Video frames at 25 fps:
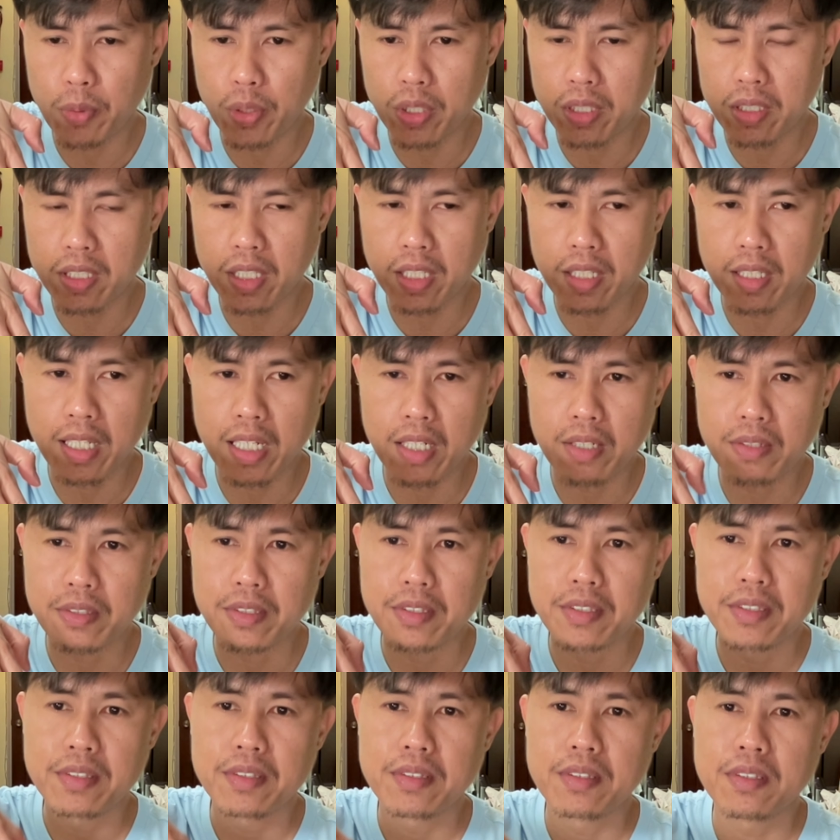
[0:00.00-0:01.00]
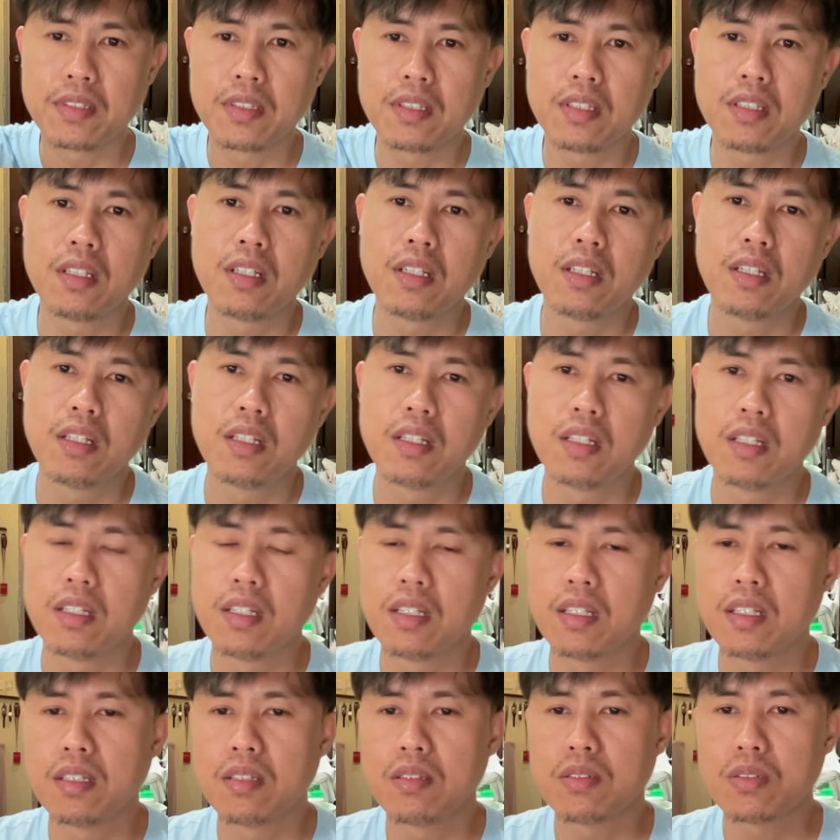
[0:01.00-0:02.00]
pointing down.
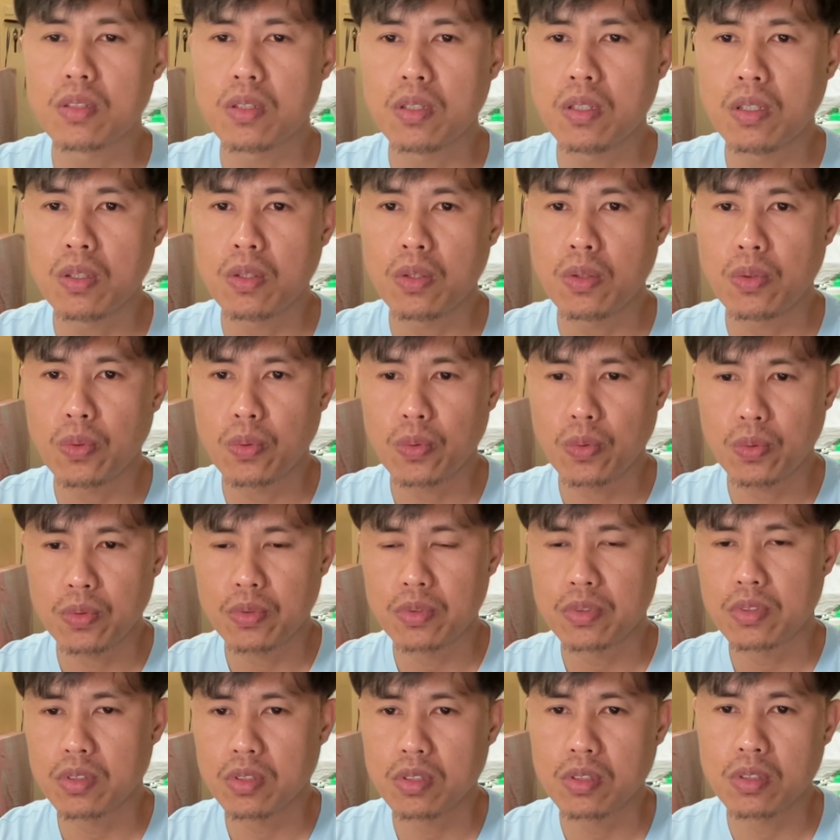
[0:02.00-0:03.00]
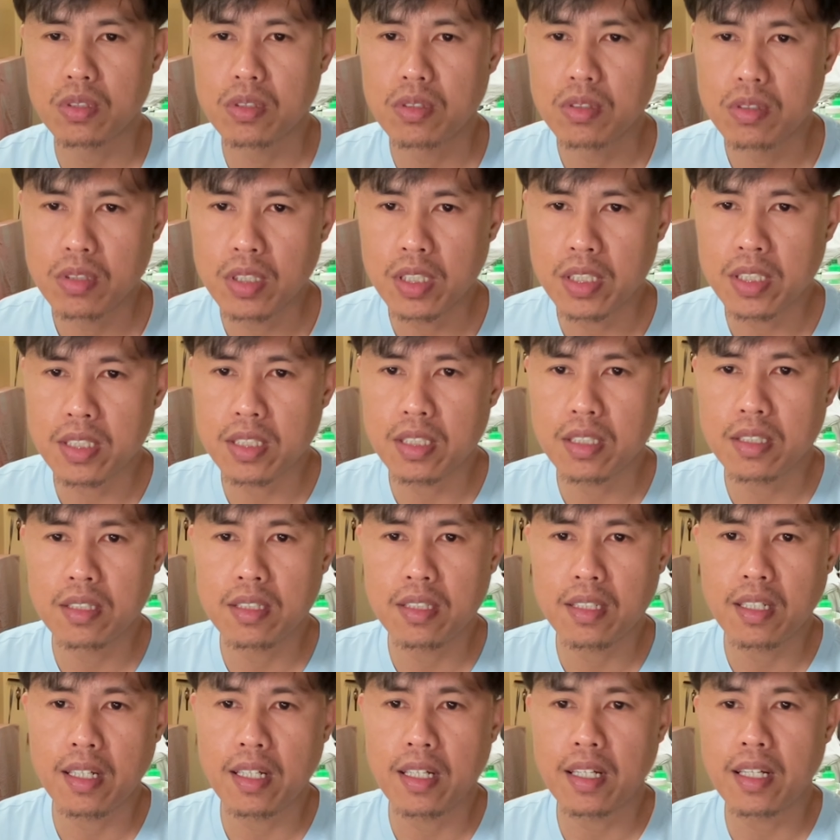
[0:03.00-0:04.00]
So this
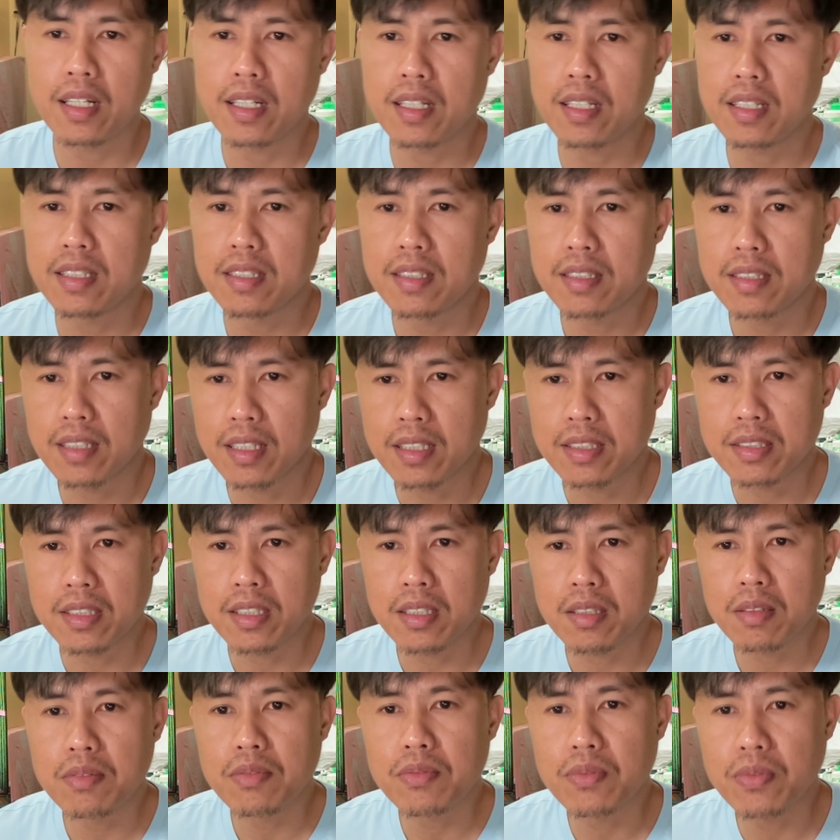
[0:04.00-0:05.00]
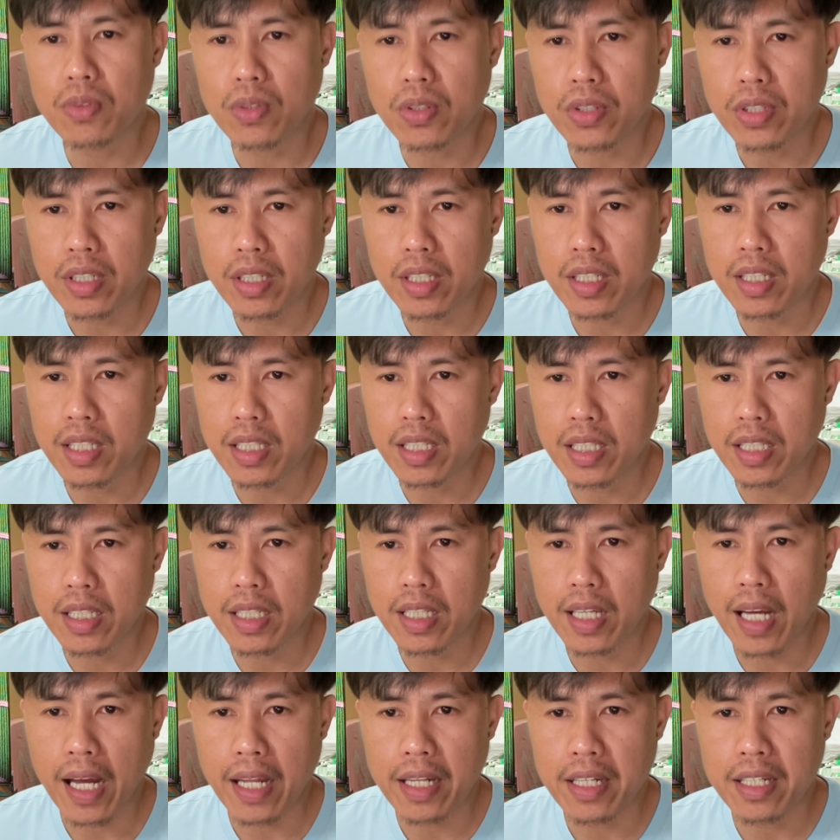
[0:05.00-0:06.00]
uh, that's it for
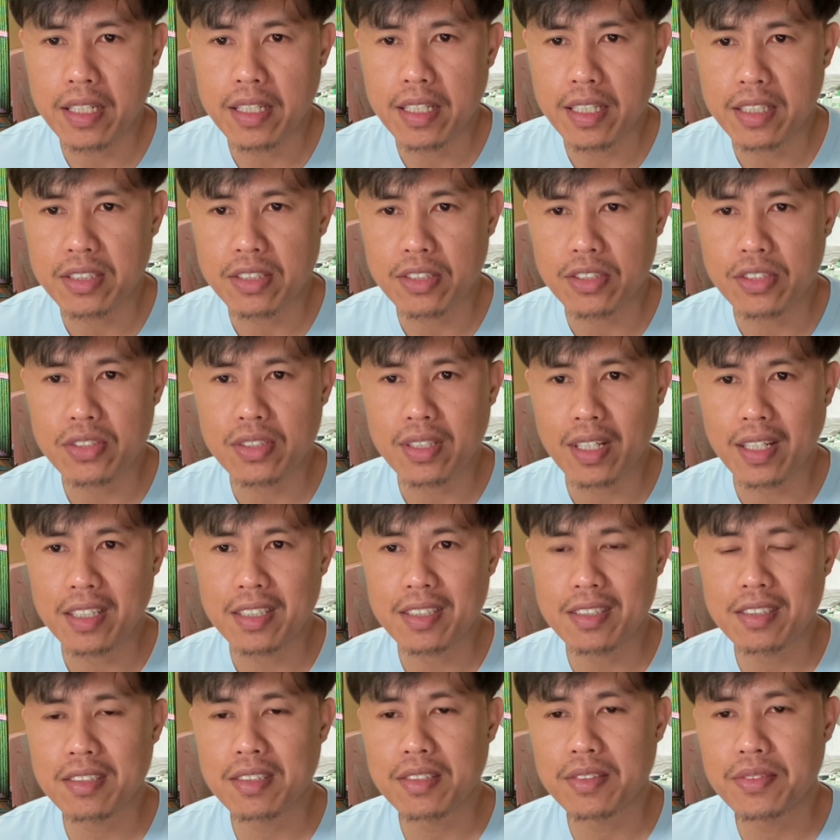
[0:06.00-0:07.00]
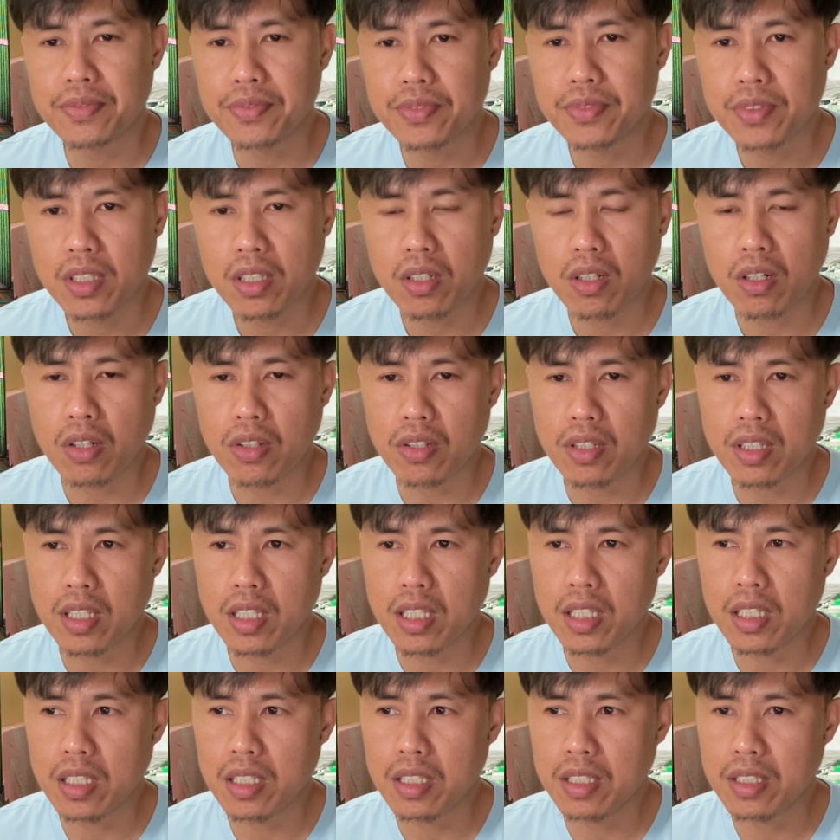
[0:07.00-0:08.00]
the added exercise on
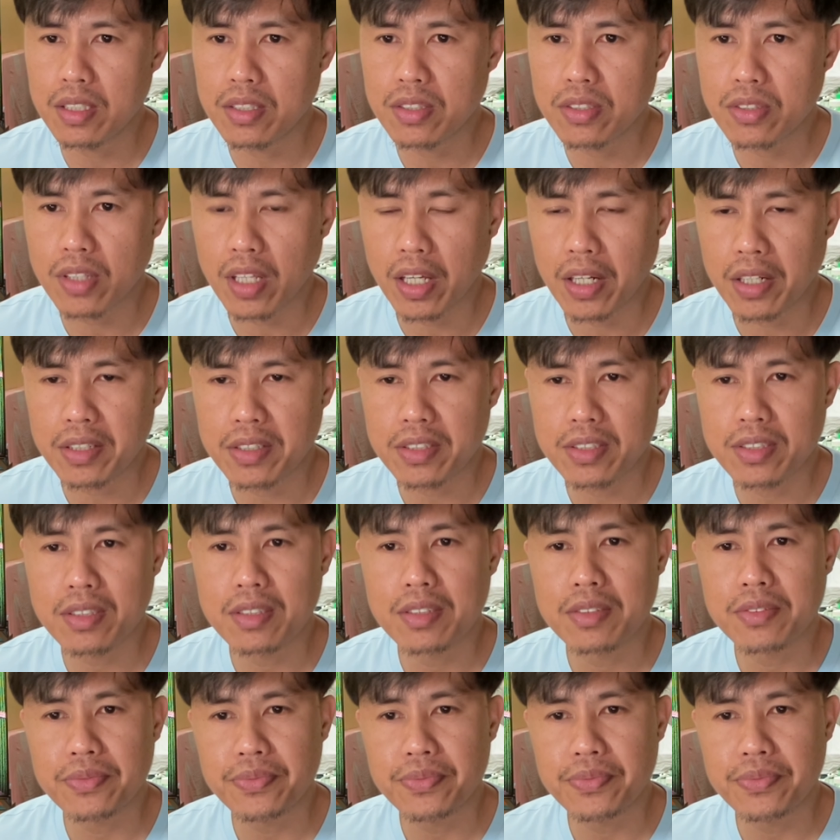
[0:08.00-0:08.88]
the stairs.